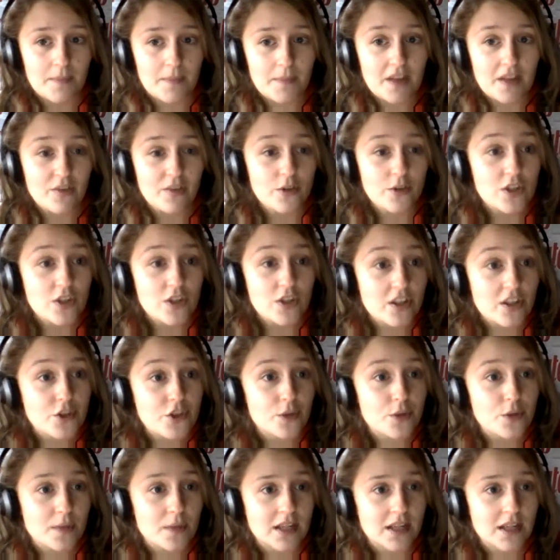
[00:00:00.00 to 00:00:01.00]
If you change
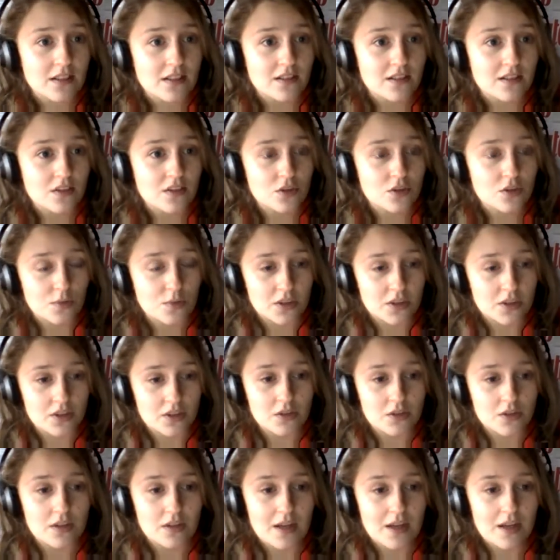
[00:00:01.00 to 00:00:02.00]
your mind and don't want to
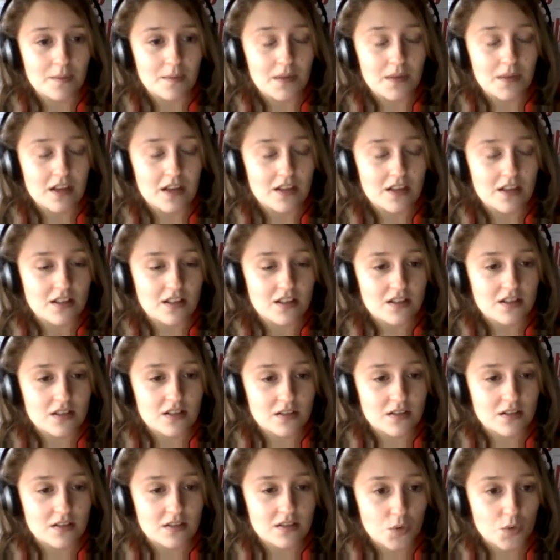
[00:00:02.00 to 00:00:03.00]
do them, and
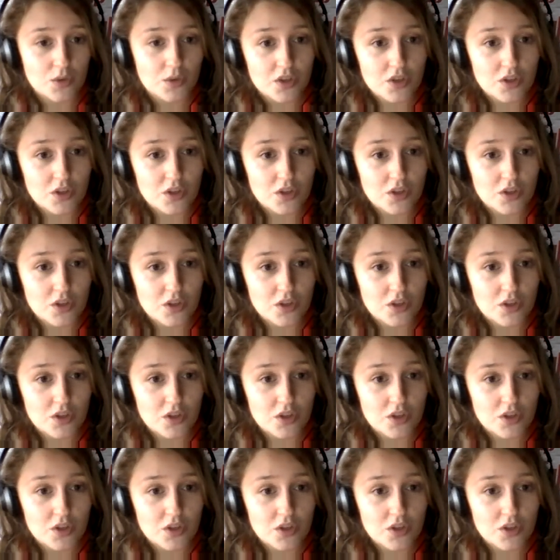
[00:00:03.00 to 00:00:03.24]
it's more than